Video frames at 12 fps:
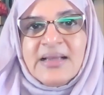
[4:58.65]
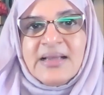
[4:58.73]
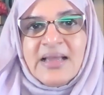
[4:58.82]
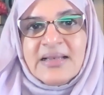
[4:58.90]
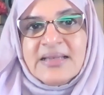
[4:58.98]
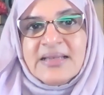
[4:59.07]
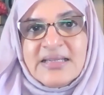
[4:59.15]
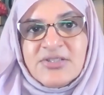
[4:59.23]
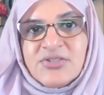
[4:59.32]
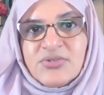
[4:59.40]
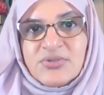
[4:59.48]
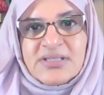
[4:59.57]
and leads
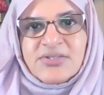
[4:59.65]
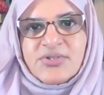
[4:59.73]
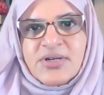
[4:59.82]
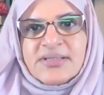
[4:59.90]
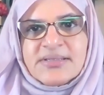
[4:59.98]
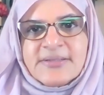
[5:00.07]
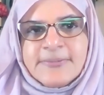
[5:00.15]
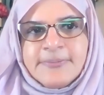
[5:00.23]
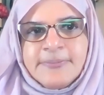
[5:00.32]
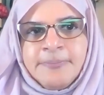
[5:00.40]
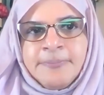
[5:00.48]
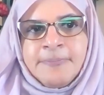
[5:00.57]
to distrust.
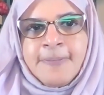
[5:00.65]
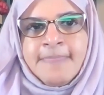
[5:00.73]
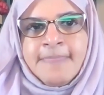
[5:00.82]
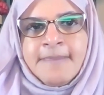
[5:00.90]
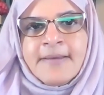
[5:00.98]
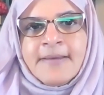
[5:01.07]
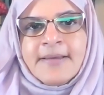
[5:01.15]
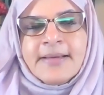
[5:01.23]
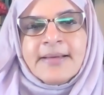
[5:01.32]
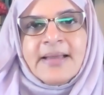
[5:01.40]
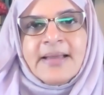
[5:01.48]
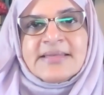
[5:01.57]
And